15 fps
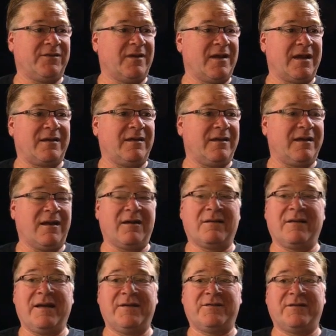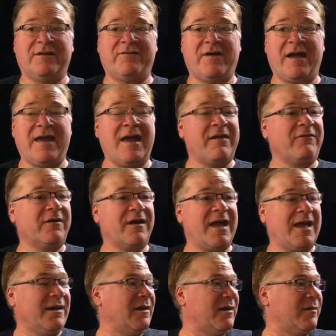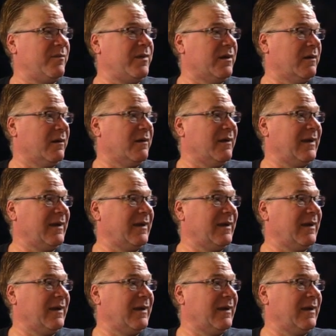that I could care less if I ever had in a beer